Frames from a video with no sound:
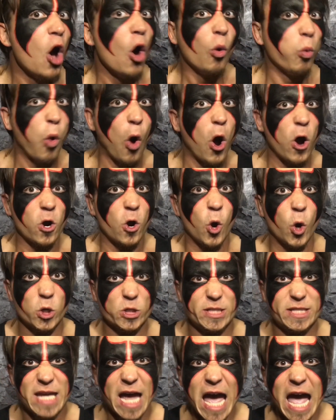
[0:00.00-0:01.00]

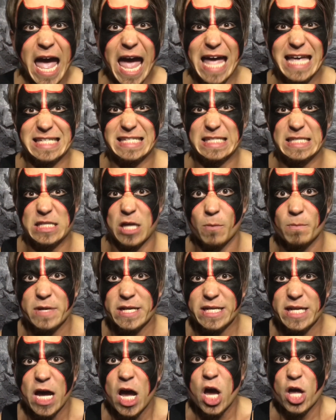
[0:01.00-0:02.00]
Warhorse has
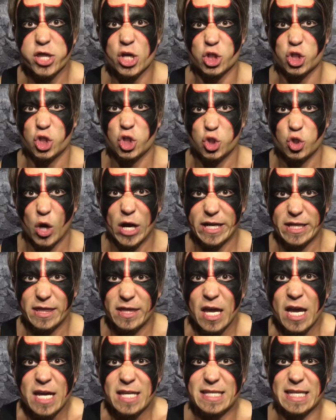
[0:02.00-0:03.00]
summoned the strength
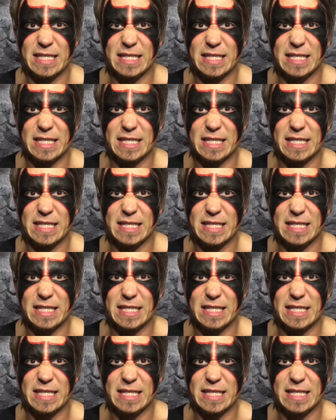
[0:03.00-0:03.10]
to